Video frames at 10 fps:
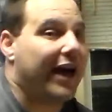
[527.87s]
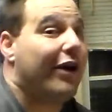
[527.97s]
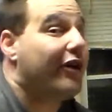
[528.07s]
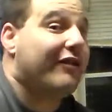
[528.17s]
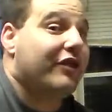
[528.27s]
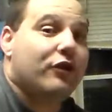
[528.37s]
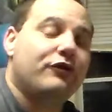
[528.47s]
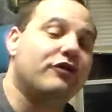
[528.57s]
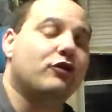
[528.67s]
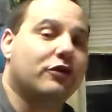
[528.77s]
I don't ever
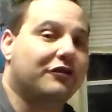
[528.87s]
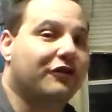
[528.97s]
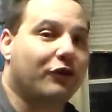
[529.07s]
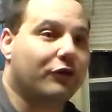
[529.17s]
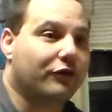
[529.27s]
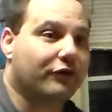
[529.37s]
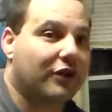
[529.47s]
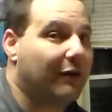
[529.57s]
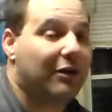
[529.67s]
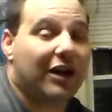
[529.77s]
use the noise tokens.
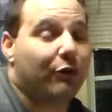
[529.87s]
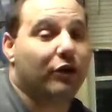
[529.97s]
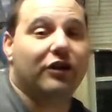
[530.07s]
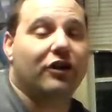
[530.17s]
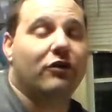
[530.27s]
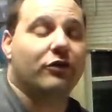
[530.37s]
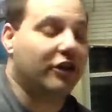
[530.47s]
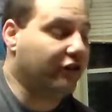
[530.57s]
I mean, I really don't.